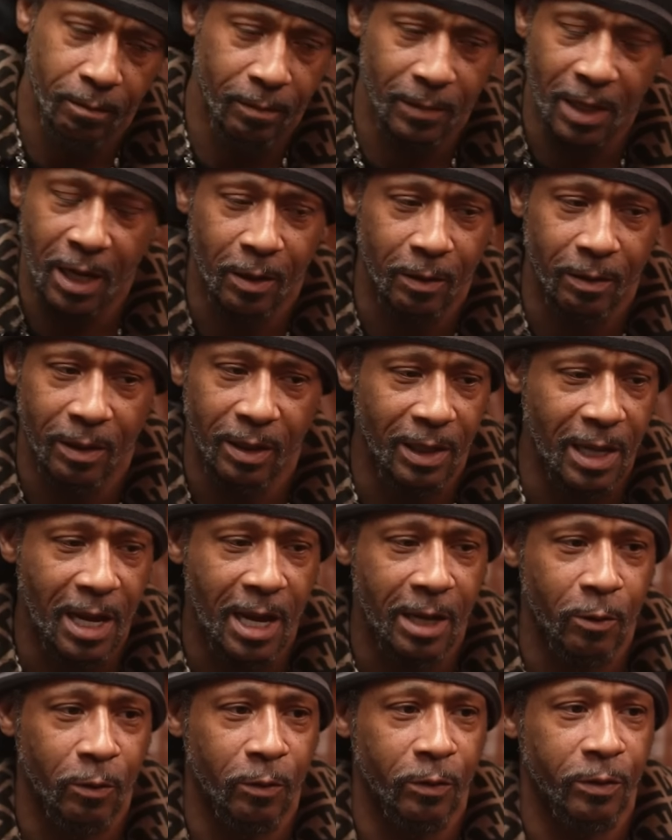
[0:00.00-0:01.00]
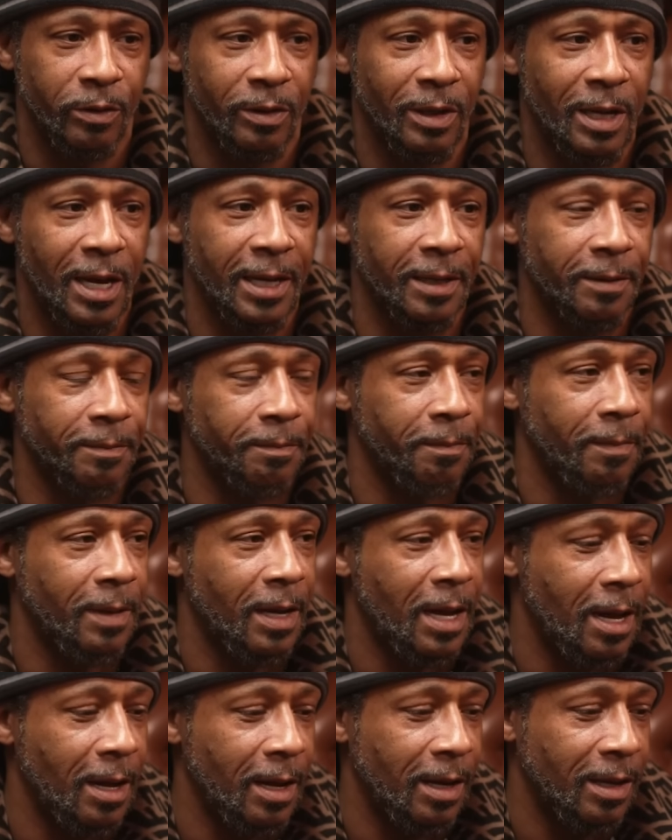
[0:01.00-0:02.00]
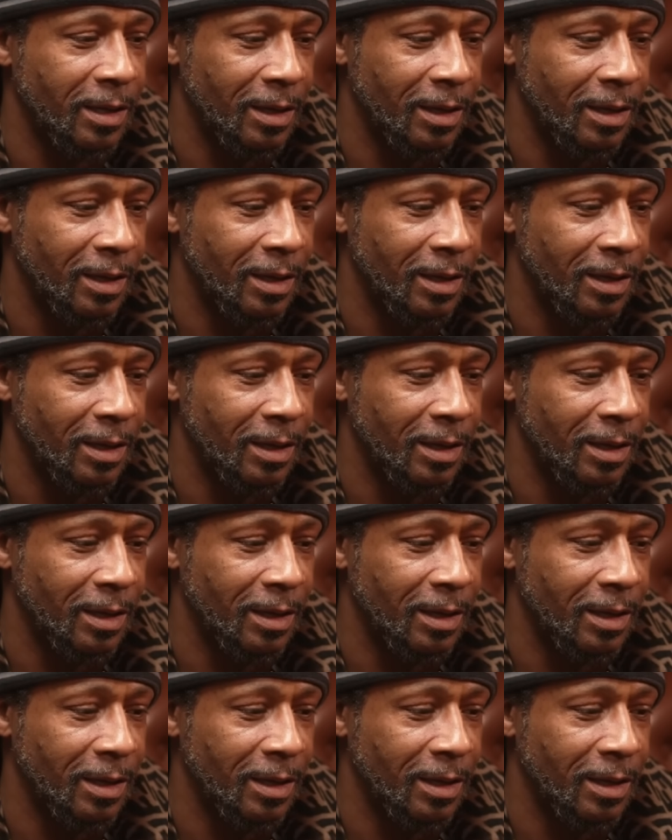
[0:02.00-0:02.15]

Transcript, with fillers: Like, a lot older. Like, I,